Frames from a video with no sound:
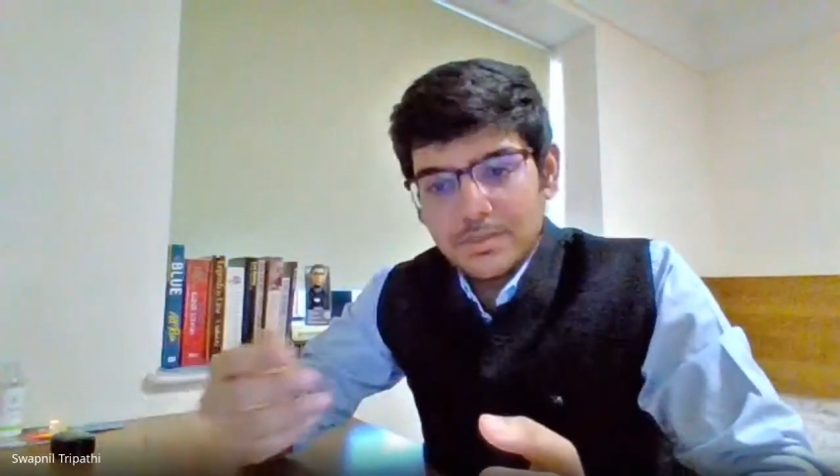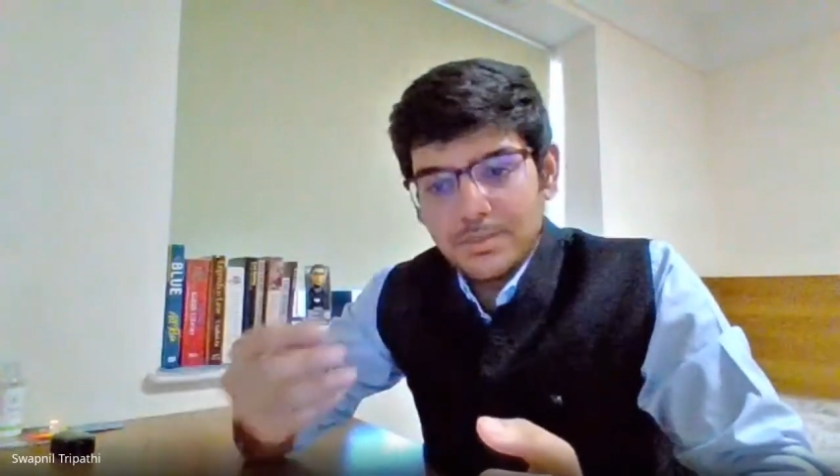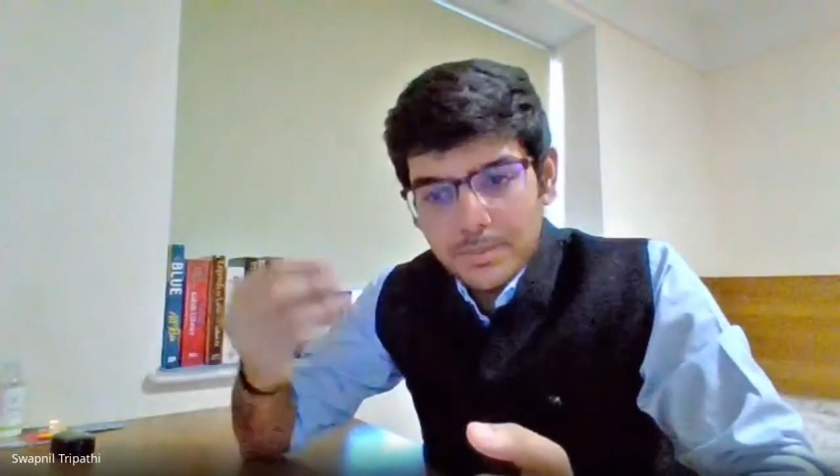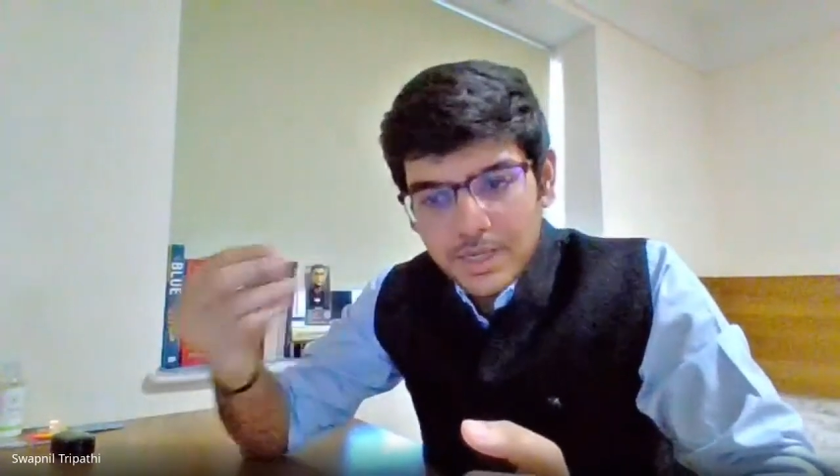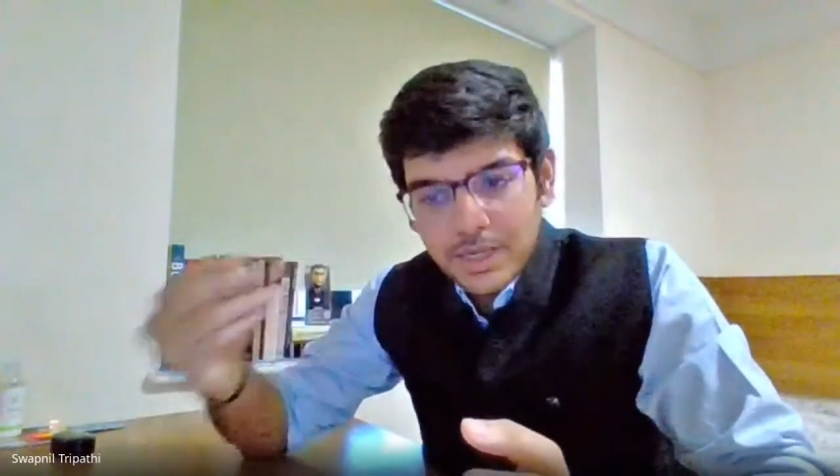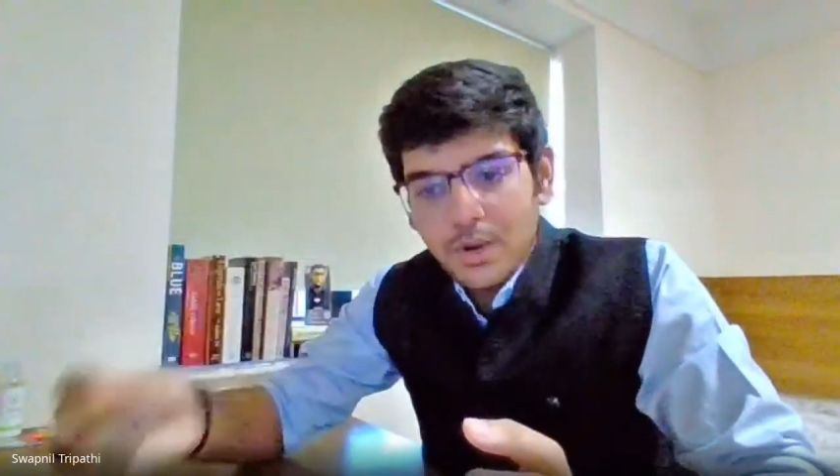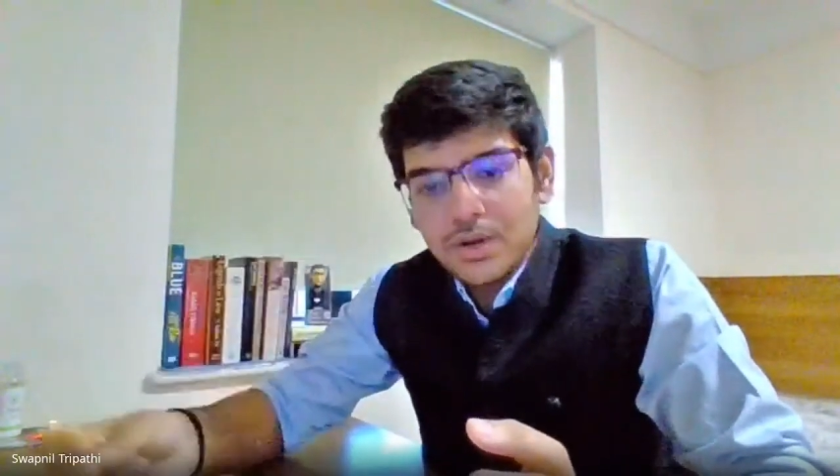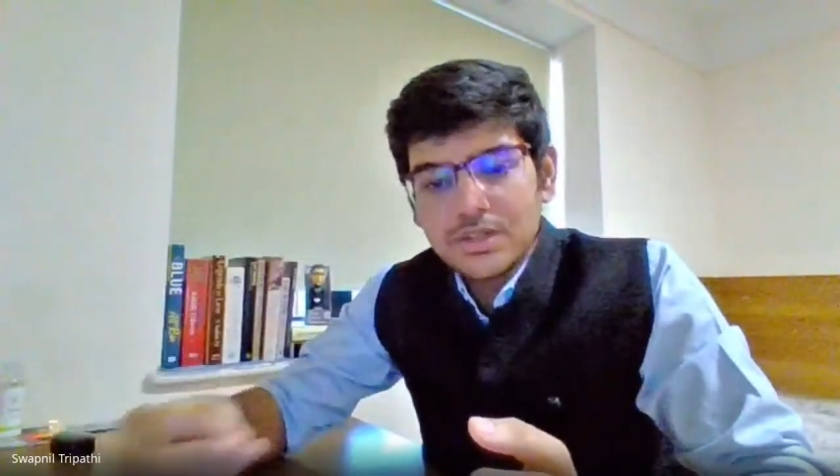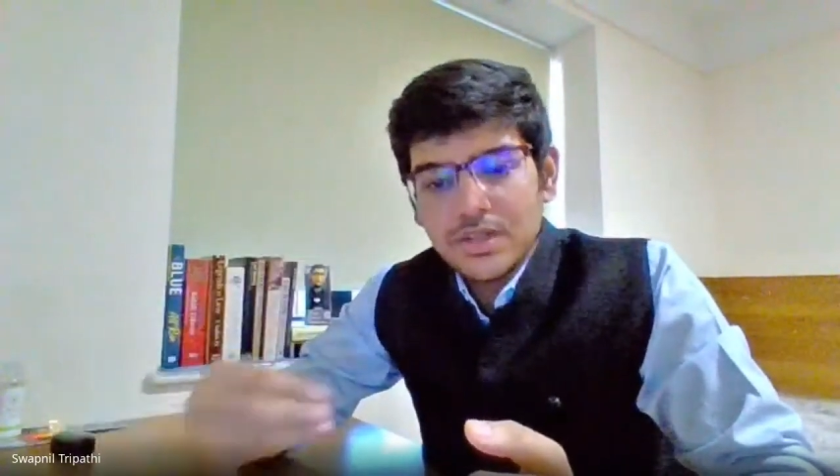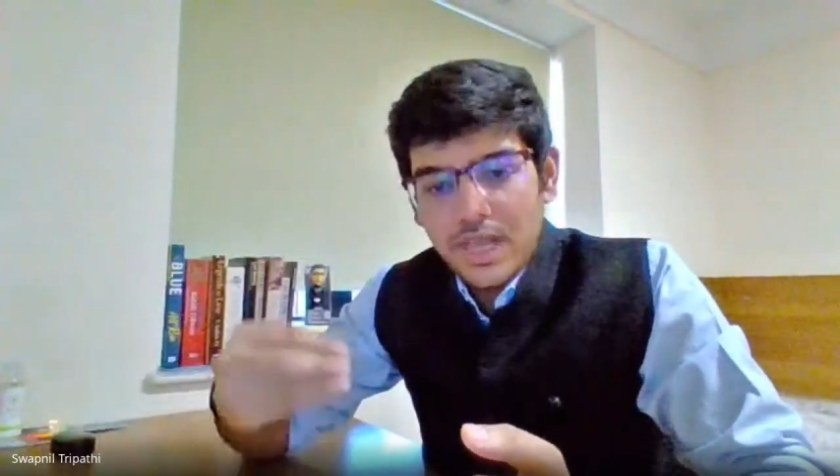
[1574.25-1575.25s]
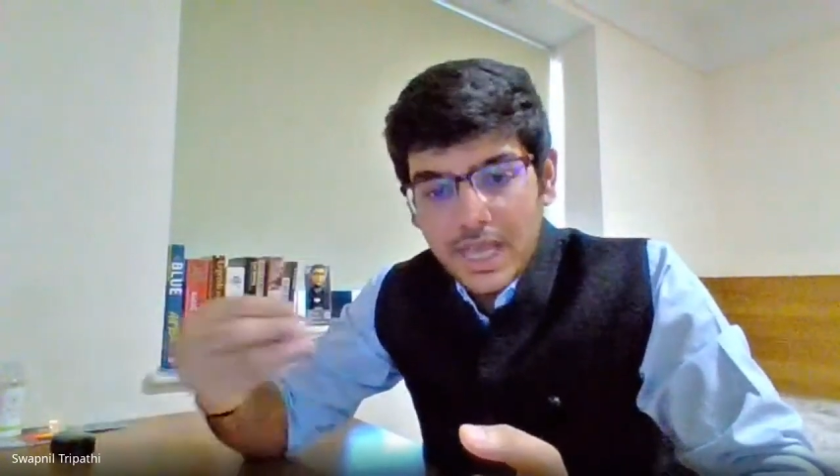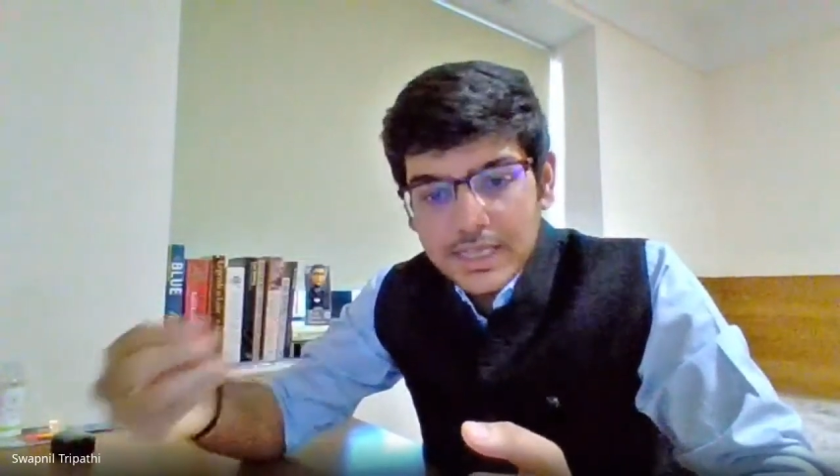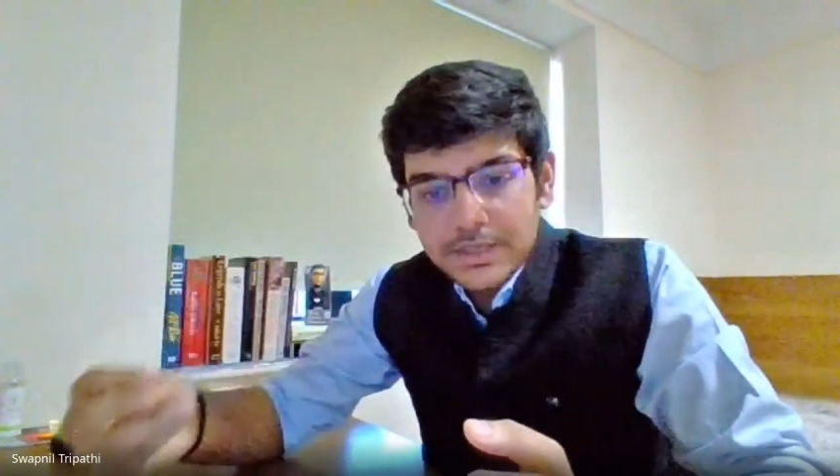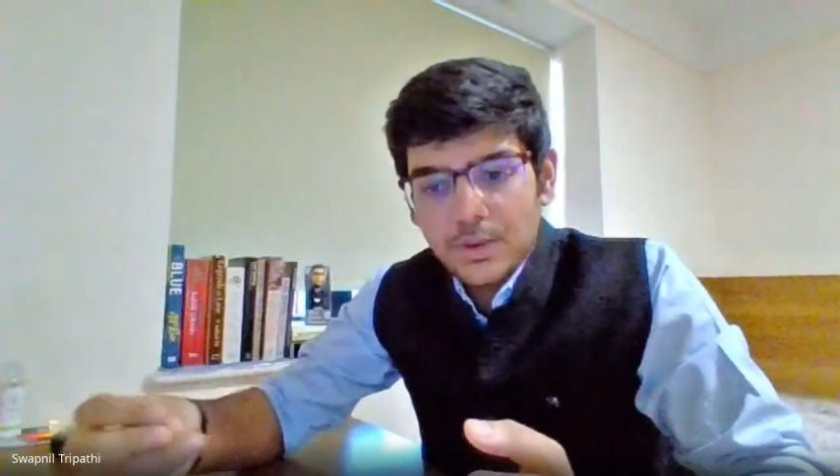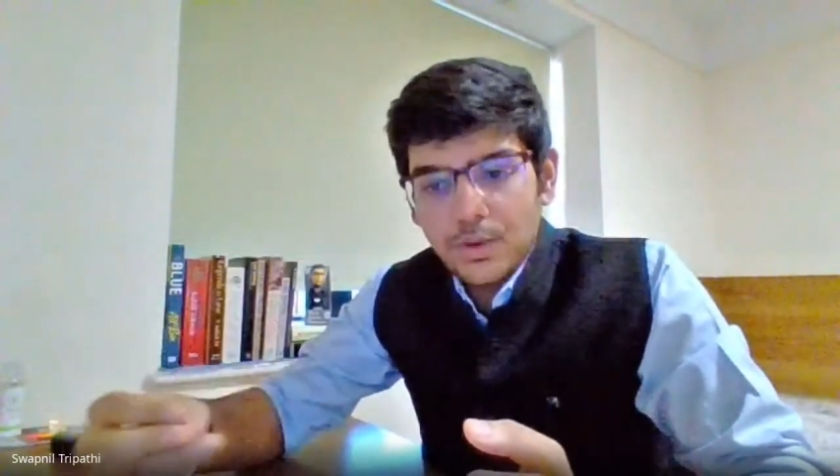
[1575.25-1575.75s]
public order, health,